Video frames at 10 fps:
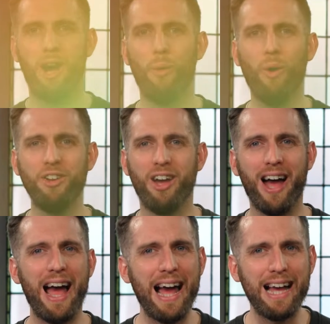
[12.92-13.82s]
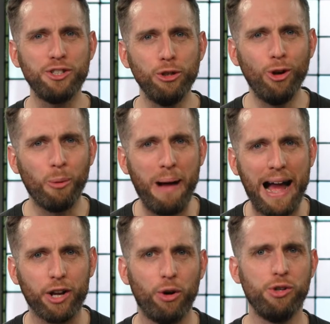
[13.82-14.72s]
I wonder, as you look
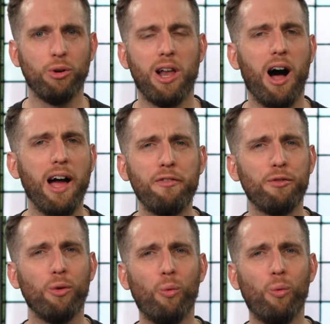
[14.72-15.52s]
back on your life,